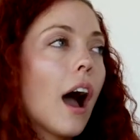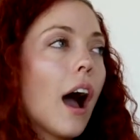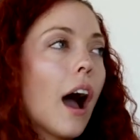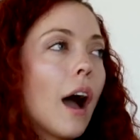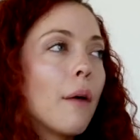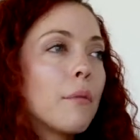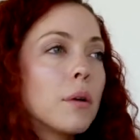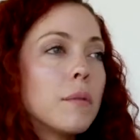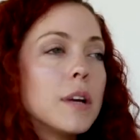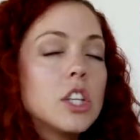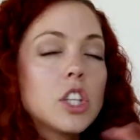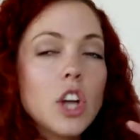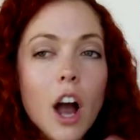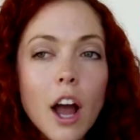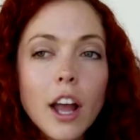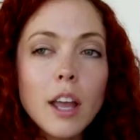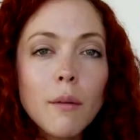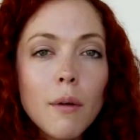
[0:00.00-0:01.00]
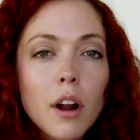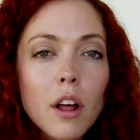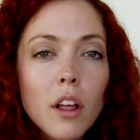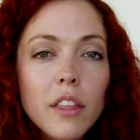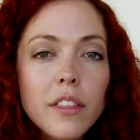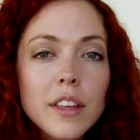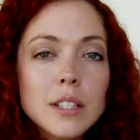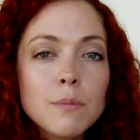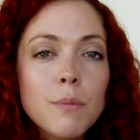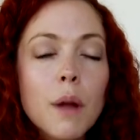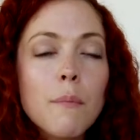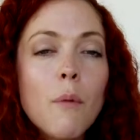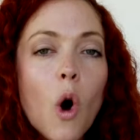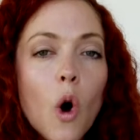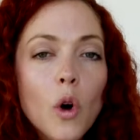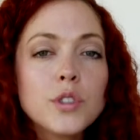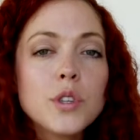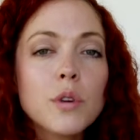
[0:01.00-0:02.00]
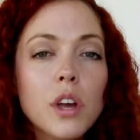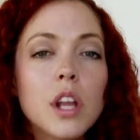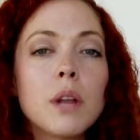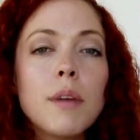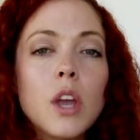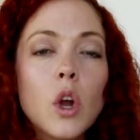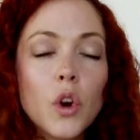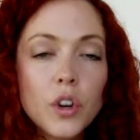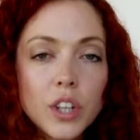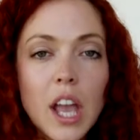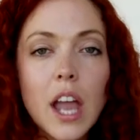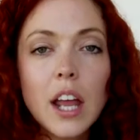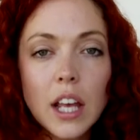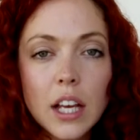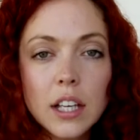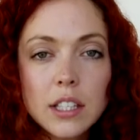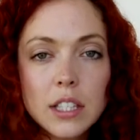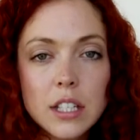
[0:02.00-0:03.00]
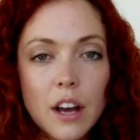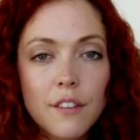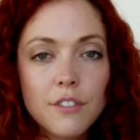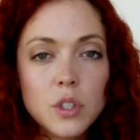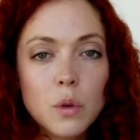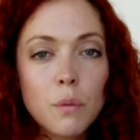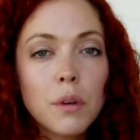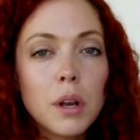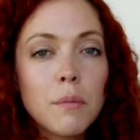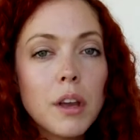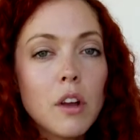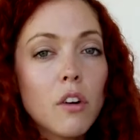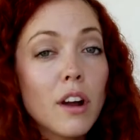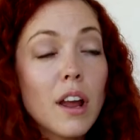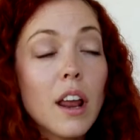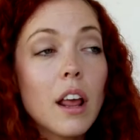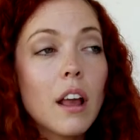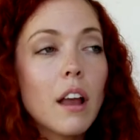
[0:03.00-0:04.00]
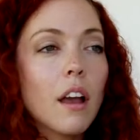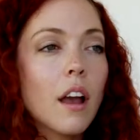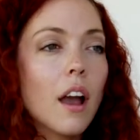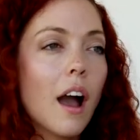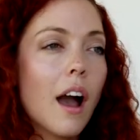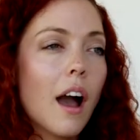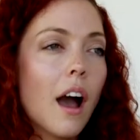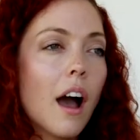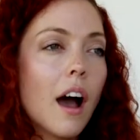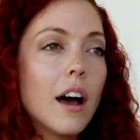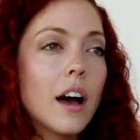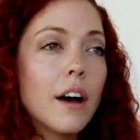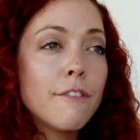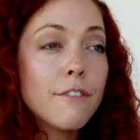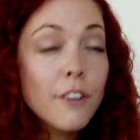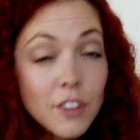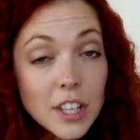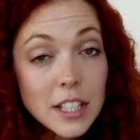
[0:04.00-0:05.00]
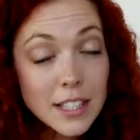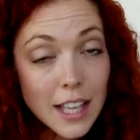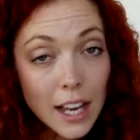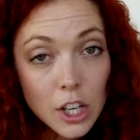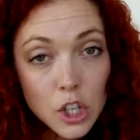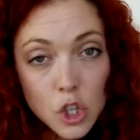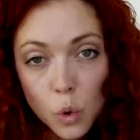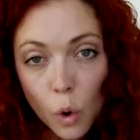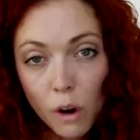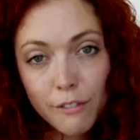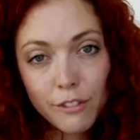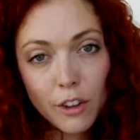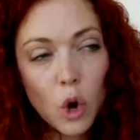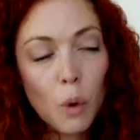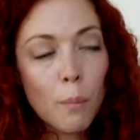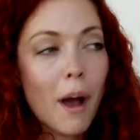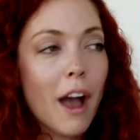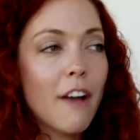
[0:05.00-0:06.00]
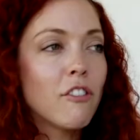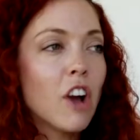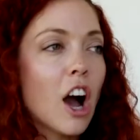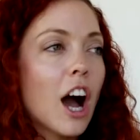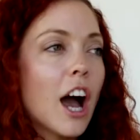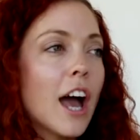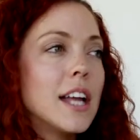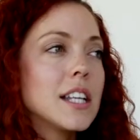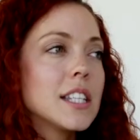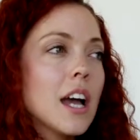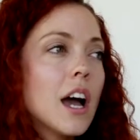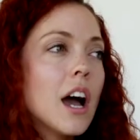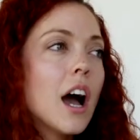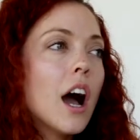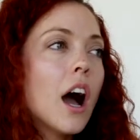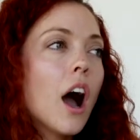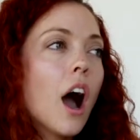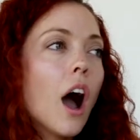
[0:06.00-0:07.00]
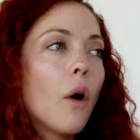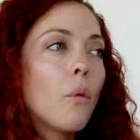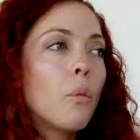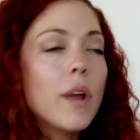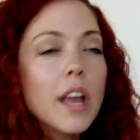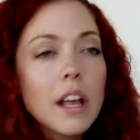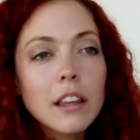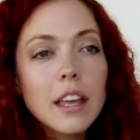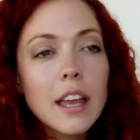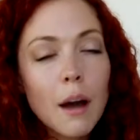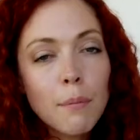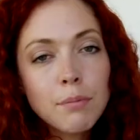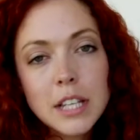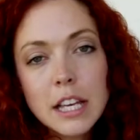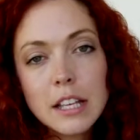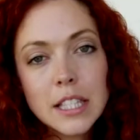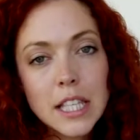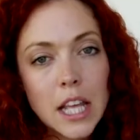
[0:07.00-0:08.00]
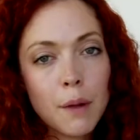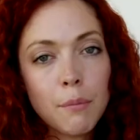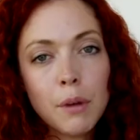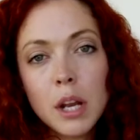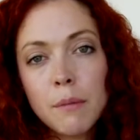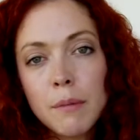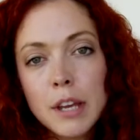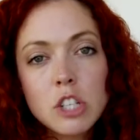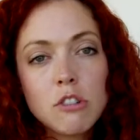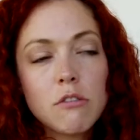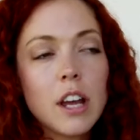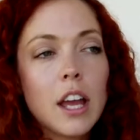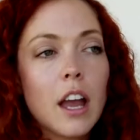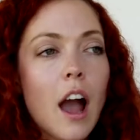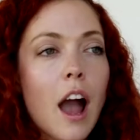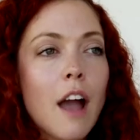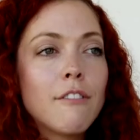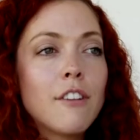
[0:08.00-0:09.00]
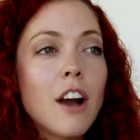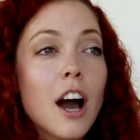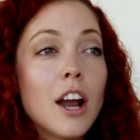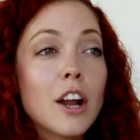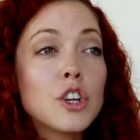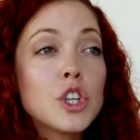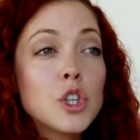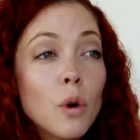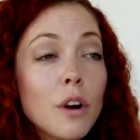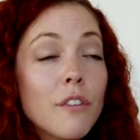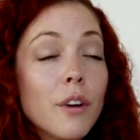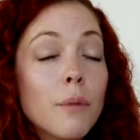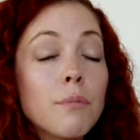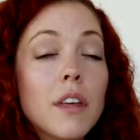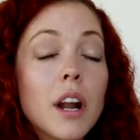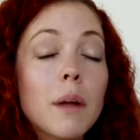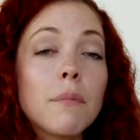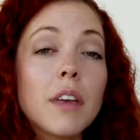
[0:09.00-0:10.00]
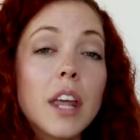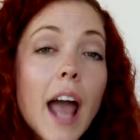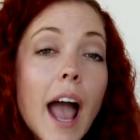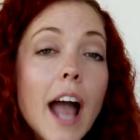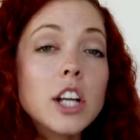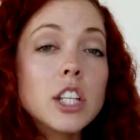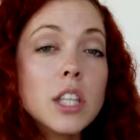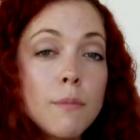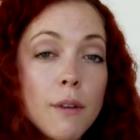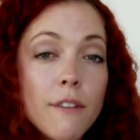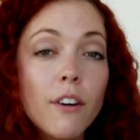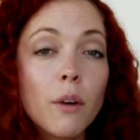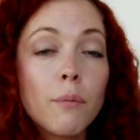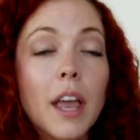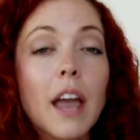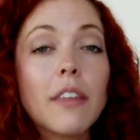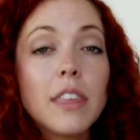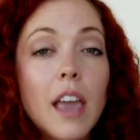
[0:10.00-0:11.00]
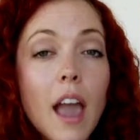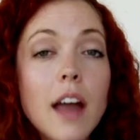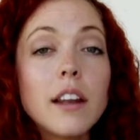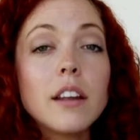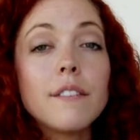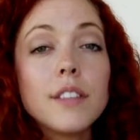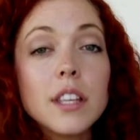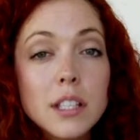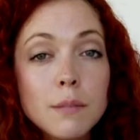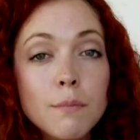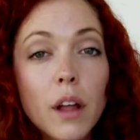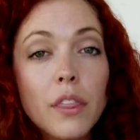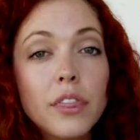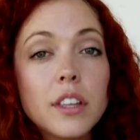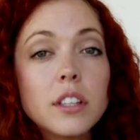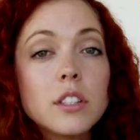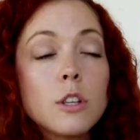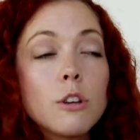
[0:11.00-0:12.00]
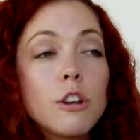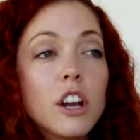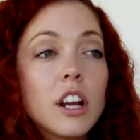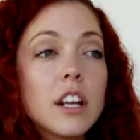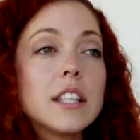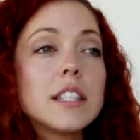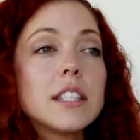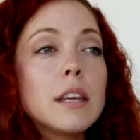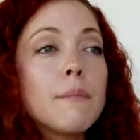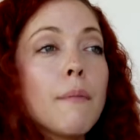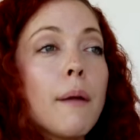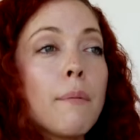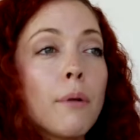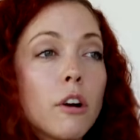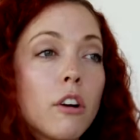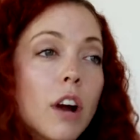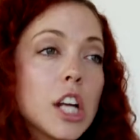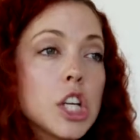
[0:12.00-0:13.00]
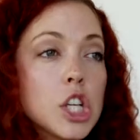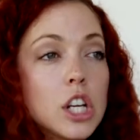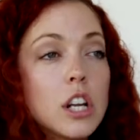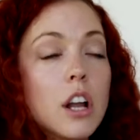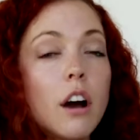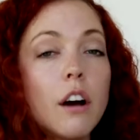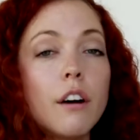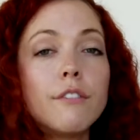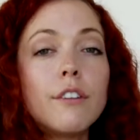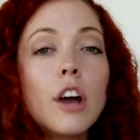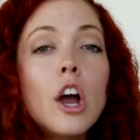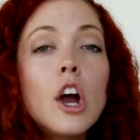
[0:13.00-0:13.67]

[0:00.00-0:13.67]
I'm going to be talking about all of this, but I'm also going to be creating stuff. So I'm going to be creating a 15-second short film. I've got weekly updates that I'm going to be doing. I've got a short film that I'm going to actually be filming at the end of this month, and so you're going to see my progression of